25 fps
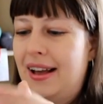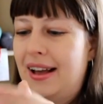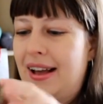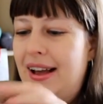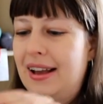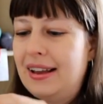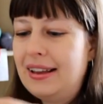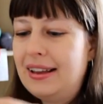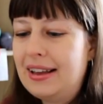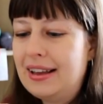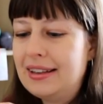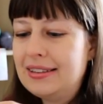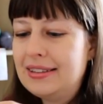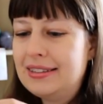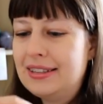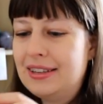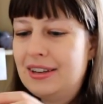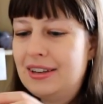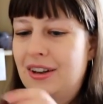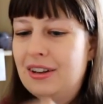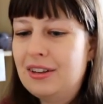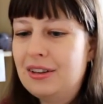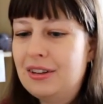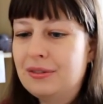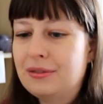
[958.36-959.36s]
I cast it
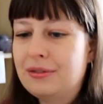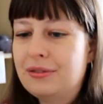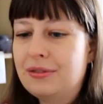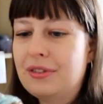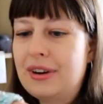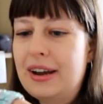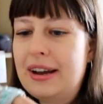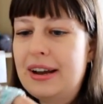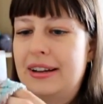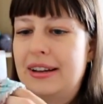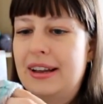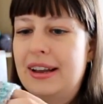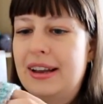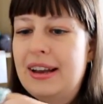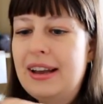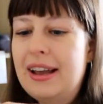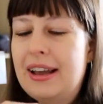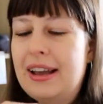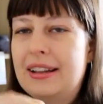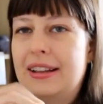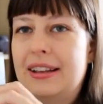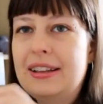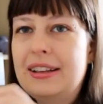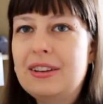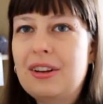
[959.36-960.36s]
on Friday
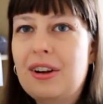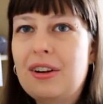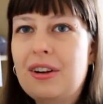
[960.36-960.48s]
and it